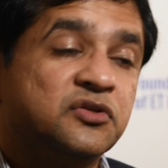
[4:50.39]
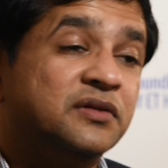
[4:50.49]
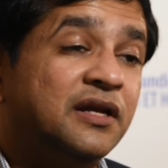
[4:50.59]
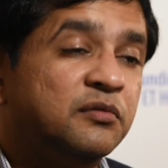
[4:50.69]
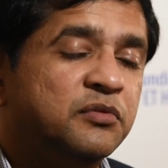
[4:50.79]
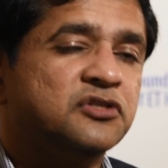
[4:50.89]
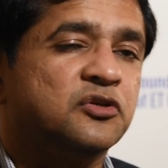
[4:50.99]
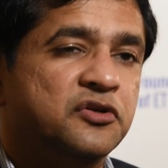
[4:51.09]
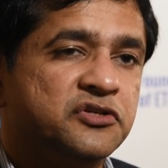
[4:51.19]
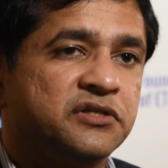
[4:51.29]
So that will be a
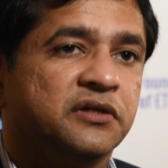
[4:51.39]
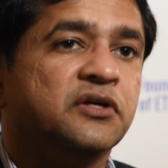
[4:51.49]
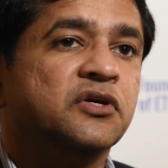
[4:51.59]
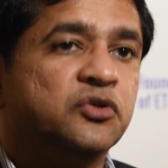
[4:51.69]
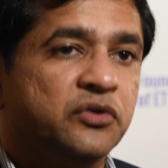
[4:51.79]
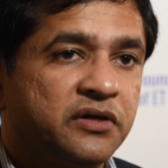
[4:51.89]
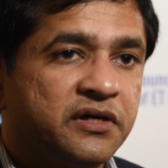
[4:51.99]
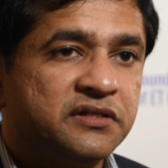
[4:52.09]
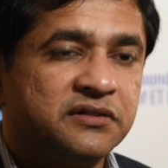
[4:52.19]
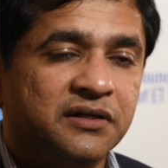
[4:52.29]
solution to
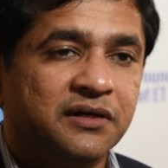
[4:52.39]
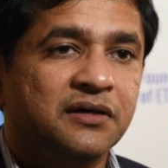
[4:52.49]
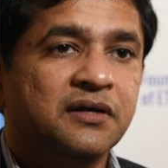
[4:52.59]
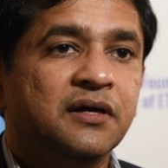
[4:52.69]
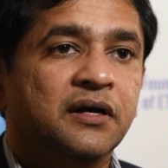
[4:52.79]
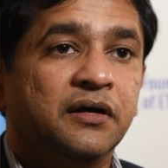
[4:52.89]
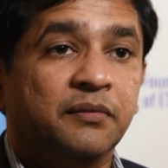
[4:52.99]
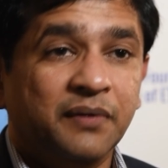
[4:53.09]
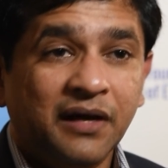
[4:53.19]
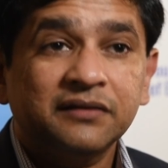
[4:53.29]
increase the
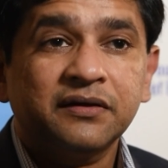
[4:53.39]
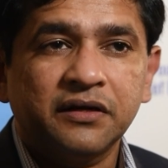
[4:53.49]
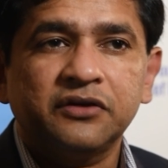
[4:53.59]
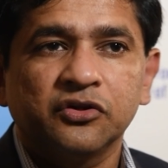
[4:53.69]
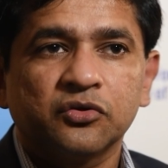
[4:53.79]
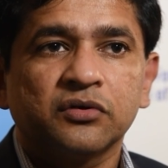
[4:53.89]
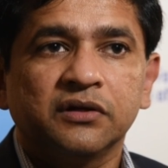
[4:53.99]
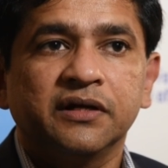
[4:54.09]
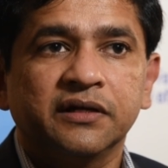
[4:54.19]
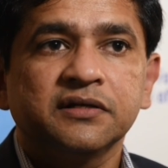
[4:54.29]
uh, healthcare in the
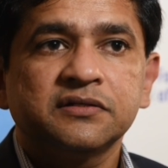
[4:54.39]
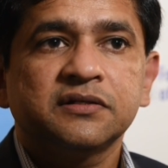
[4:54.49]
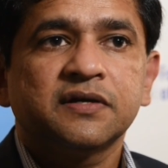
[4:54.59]
rural areas.